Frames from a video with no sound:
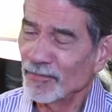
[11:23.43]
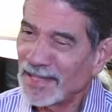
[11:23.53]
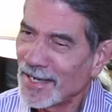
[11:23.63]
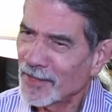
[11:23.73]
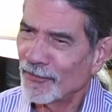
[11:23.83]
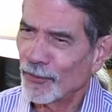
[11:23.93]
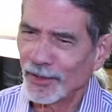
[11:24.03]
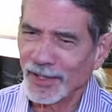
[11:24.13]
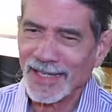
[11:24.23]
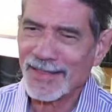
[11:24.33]
playing
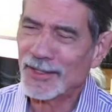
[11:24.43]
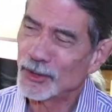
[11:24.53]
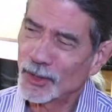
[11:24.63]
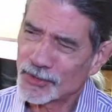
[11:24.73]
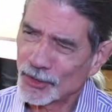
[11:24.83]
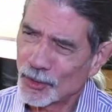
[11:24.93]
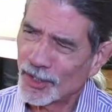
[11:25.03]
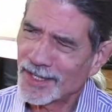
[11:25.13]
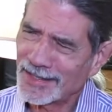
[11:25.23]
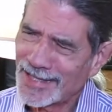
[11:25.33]
for the
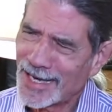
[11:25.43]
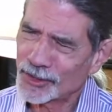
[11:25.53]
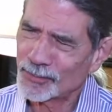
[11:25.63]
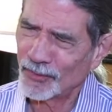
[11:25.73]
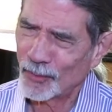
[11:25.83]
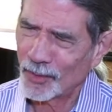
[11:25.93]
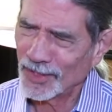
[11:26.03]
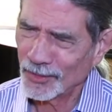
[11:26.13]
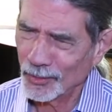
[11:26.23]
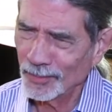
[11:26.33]
Terpsichorean Dance
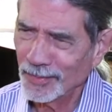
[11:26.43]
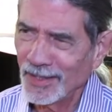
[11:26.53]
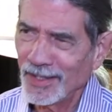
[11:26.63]
Performing Group.